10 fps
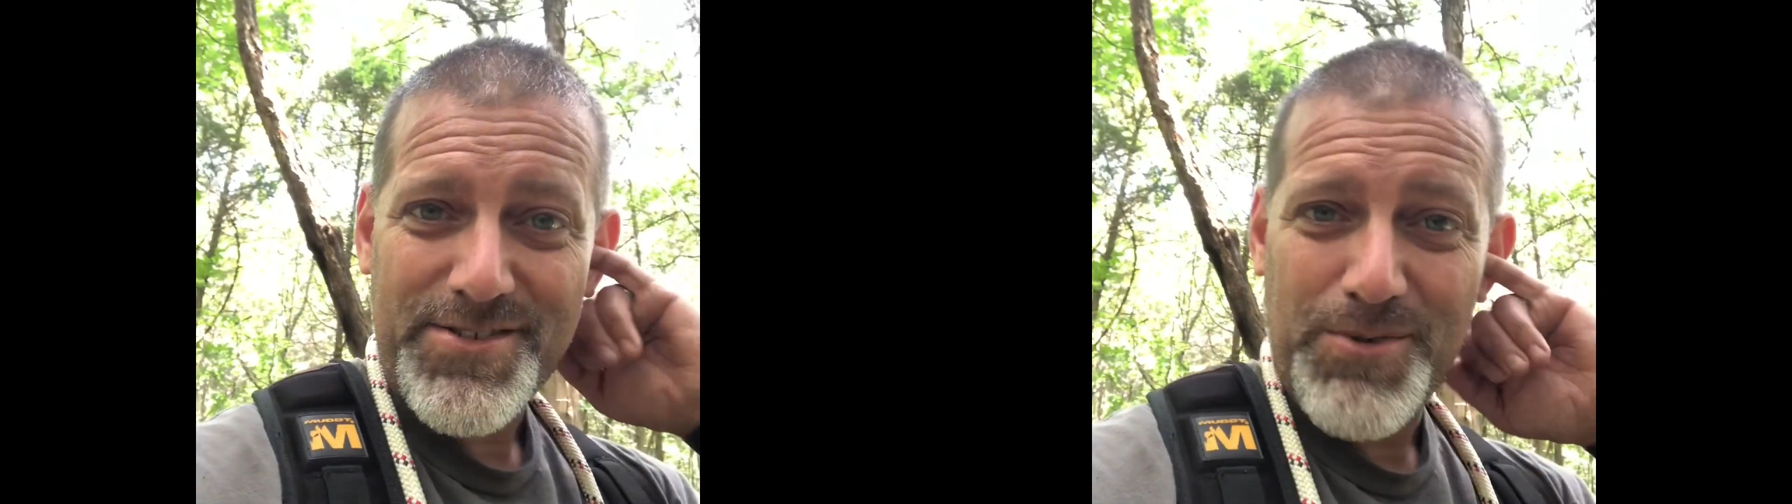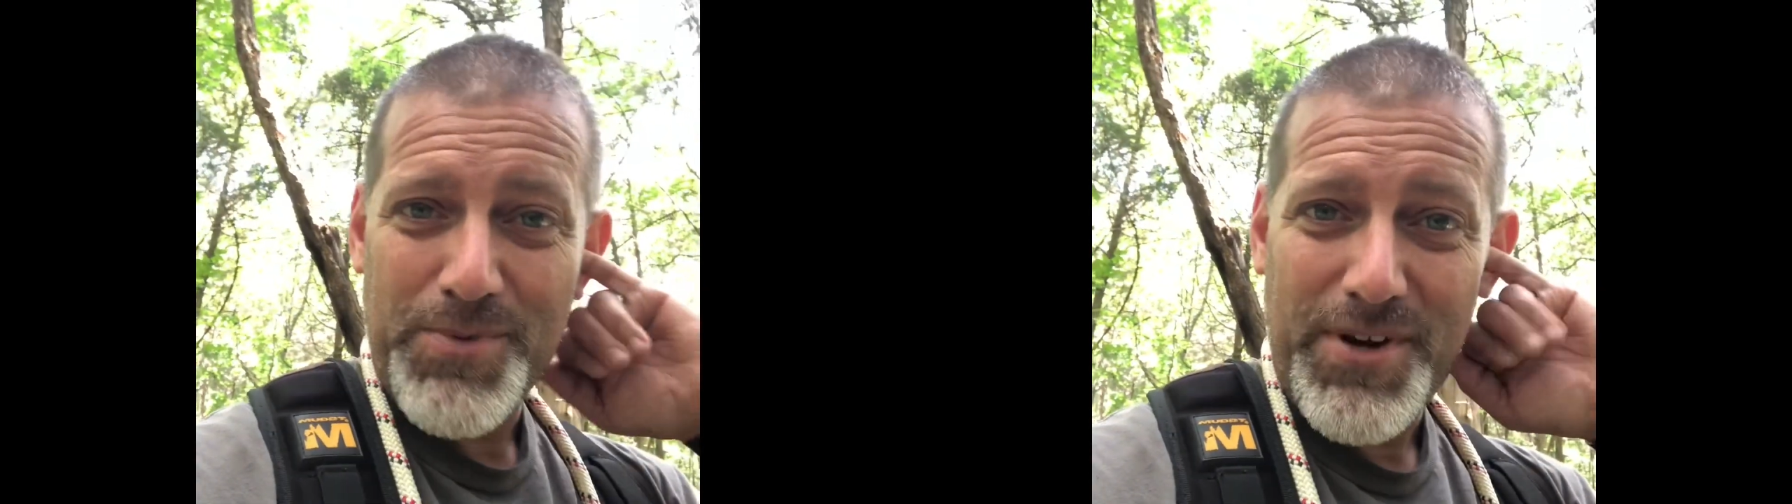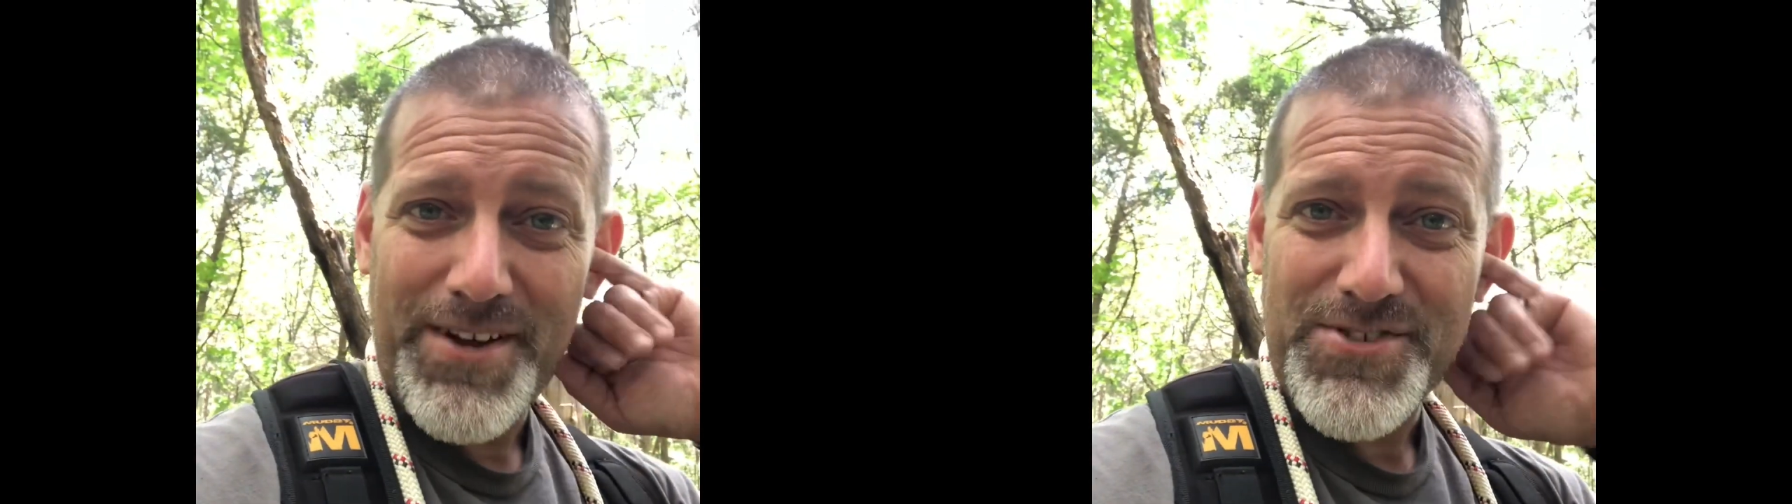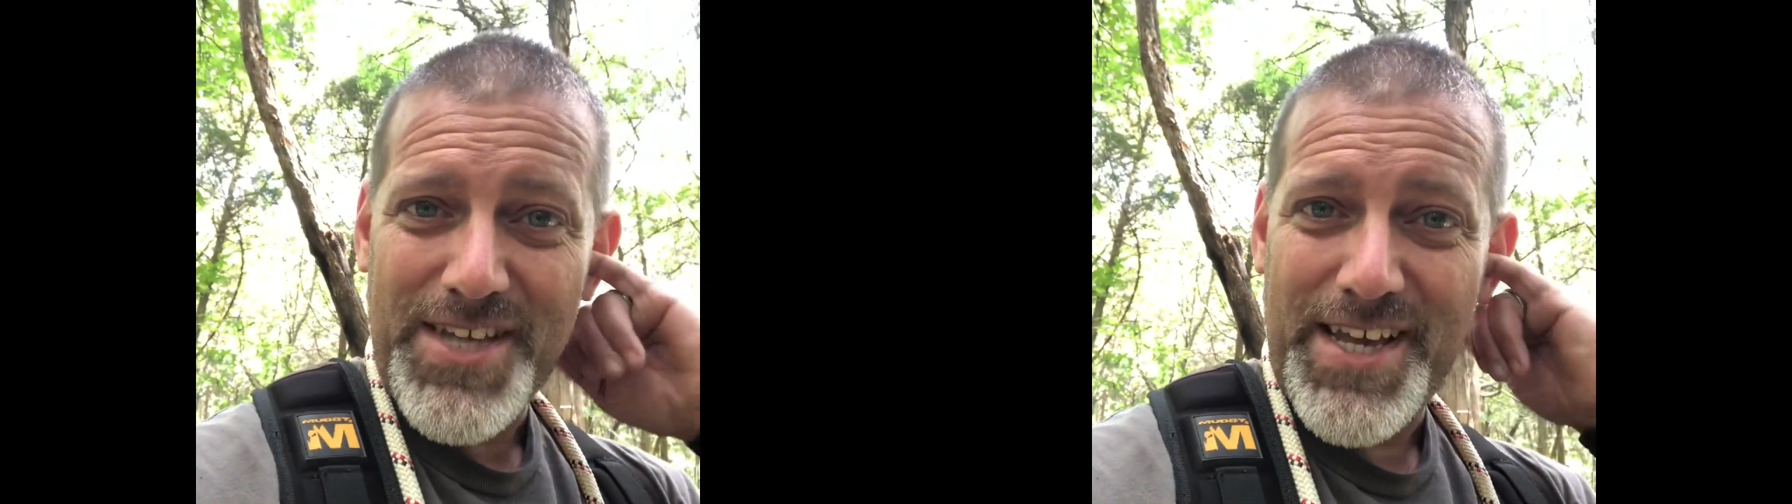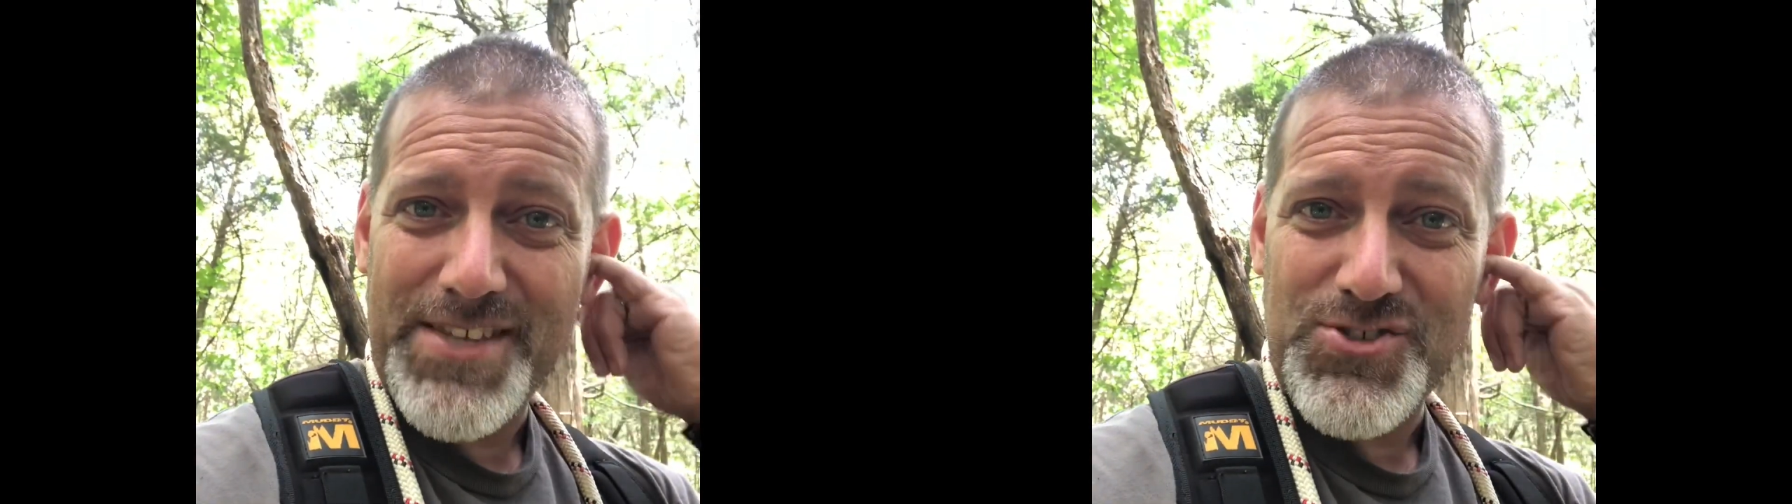hope you're
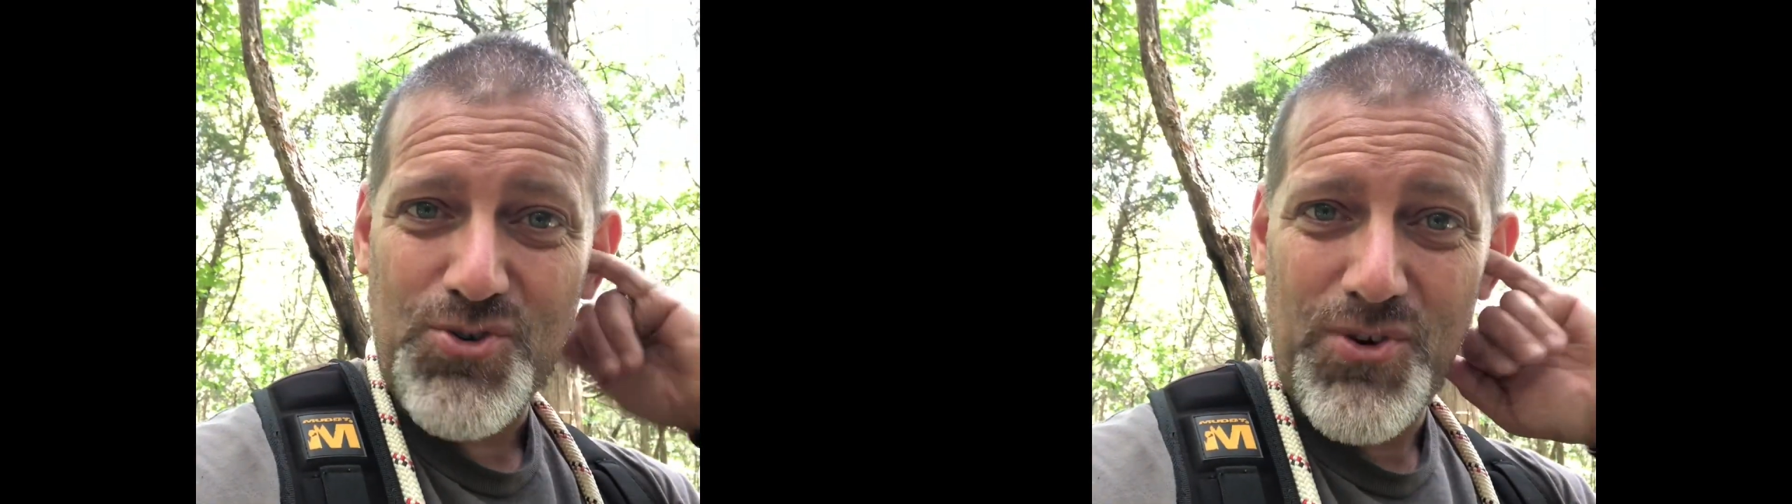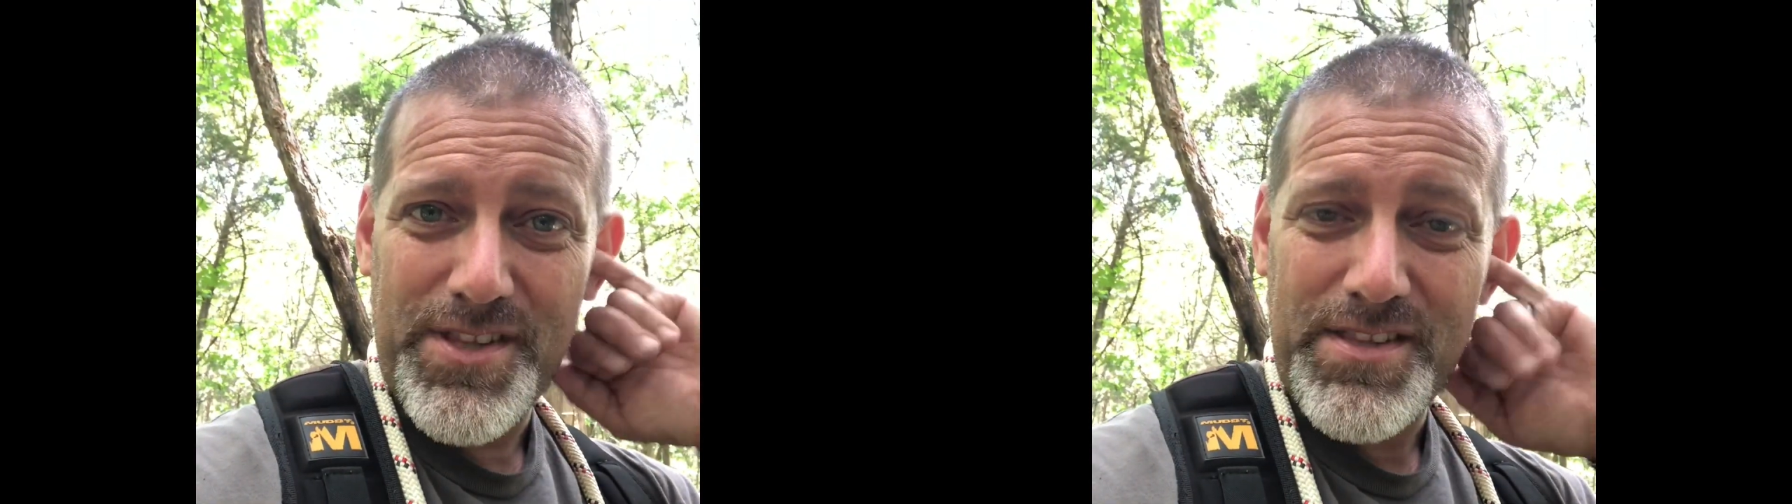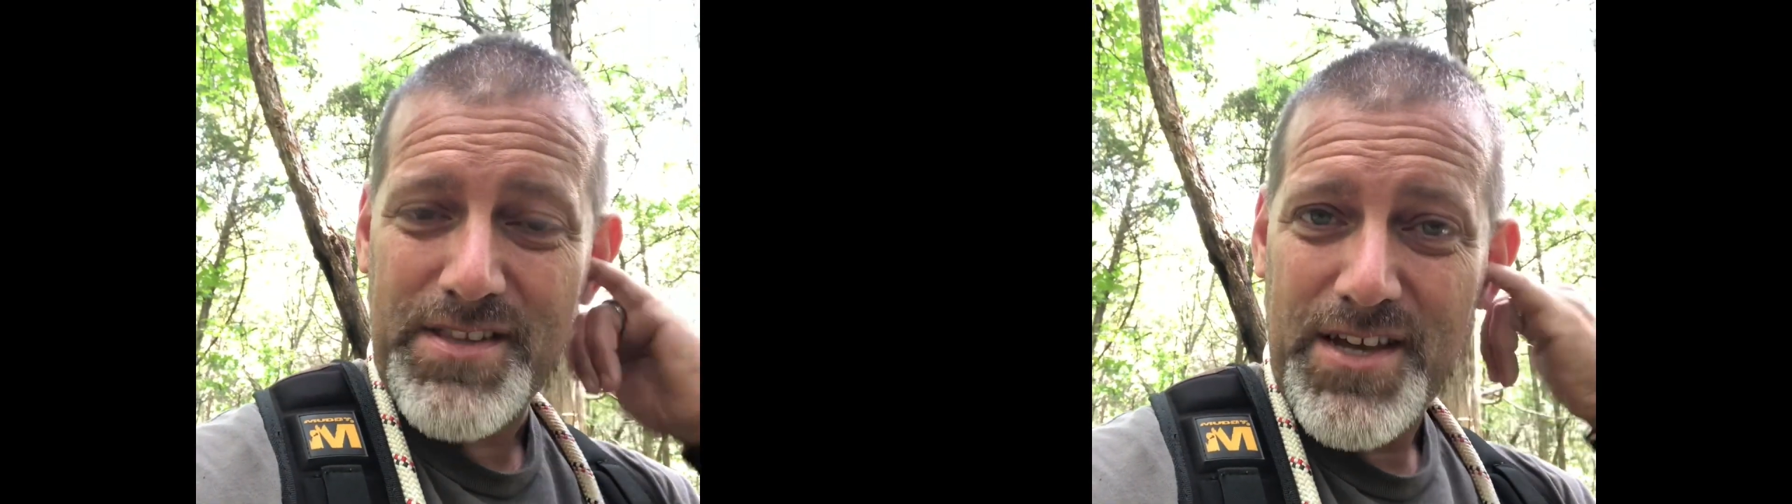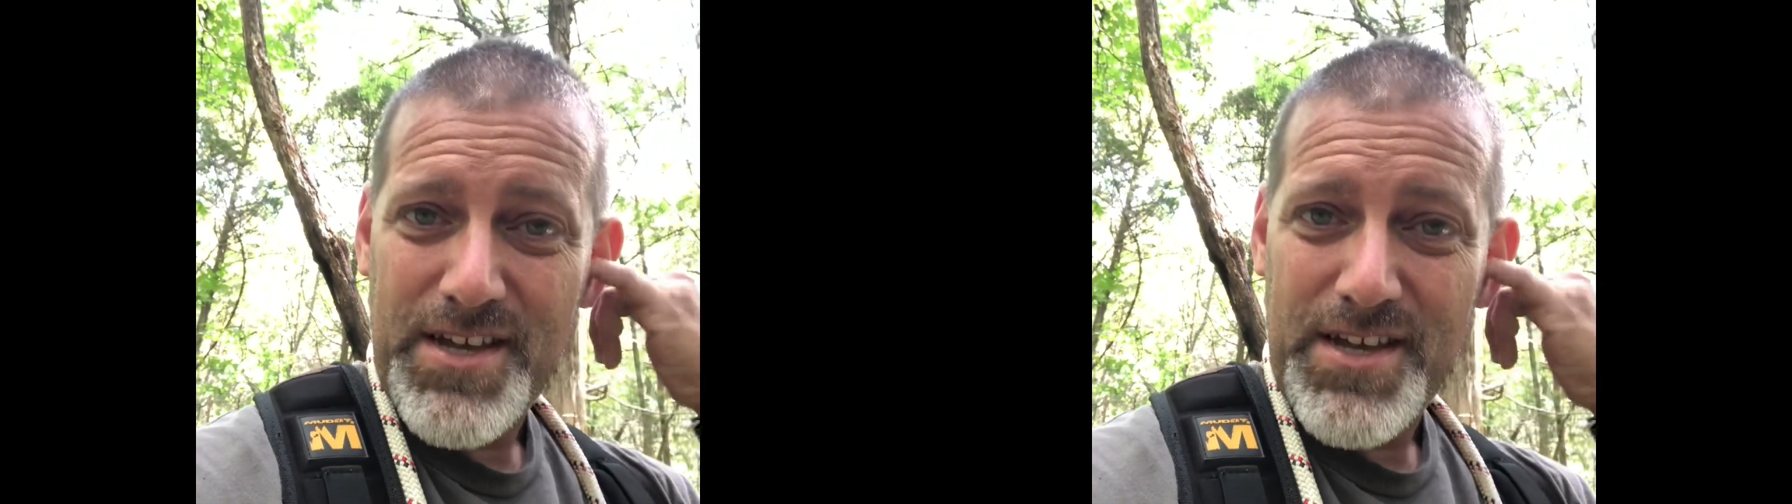outside enjoying